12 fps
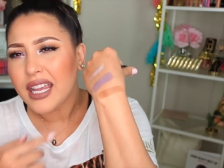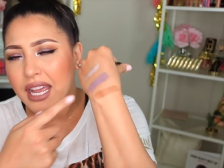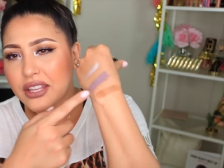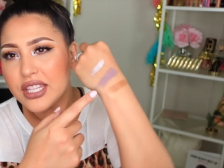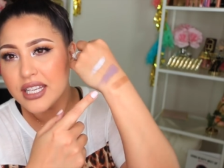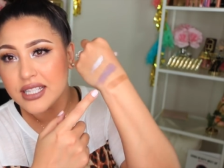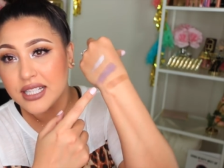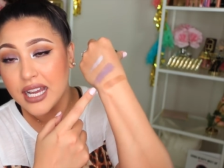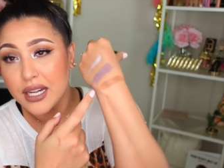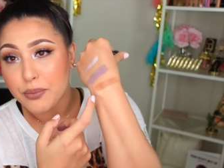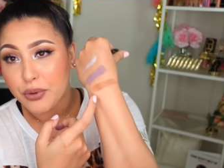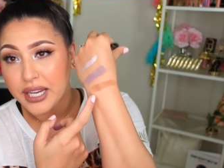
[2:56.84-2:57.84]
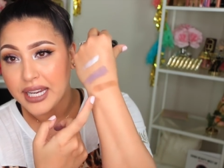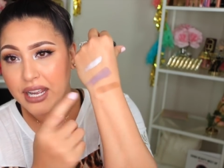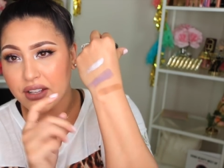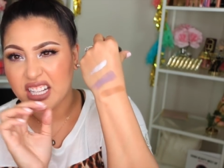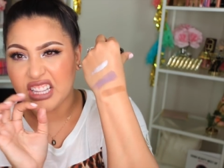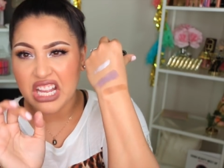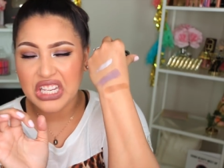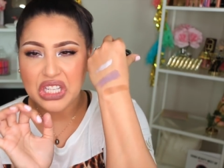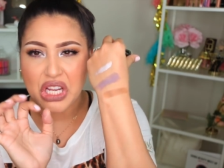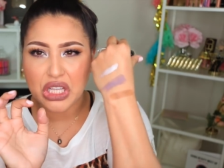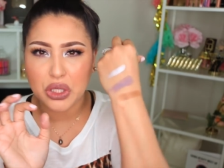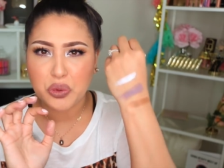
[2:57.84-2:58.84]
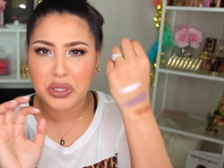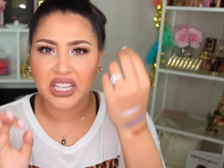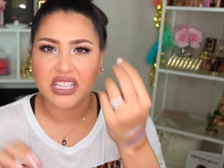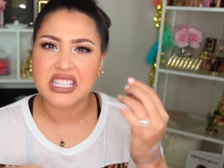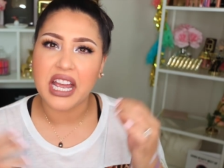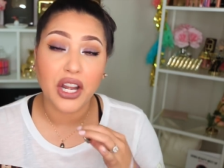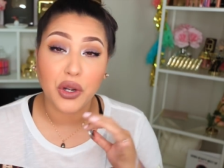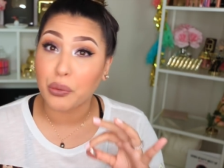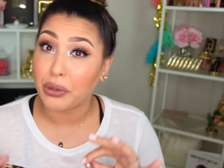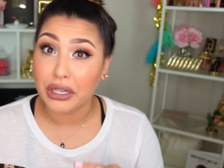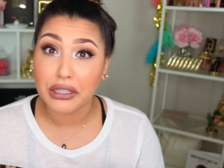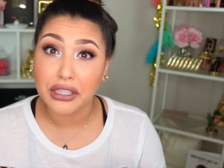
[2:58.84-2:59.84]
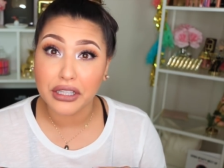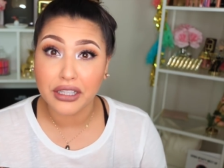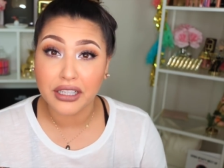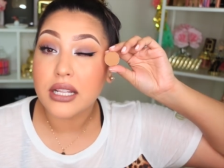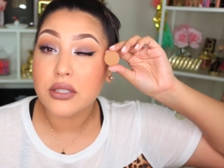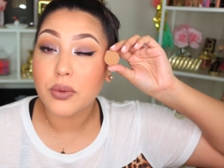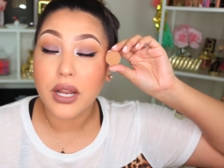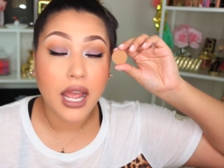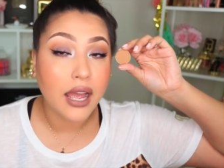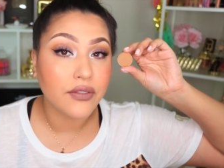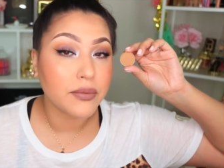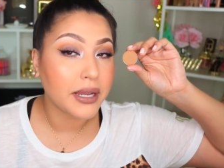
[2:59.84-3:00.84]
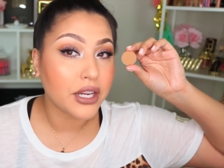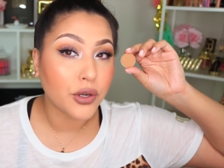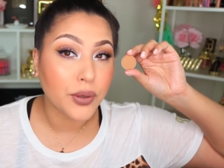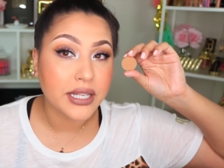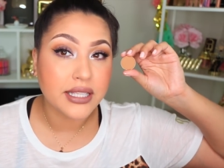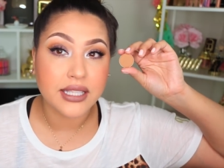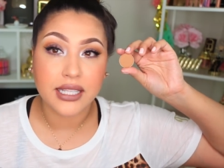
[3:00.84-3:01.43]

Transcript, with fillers: yeah, I think it's kind of bringing out like that yellowy diarrhea look. That's what I have in my crease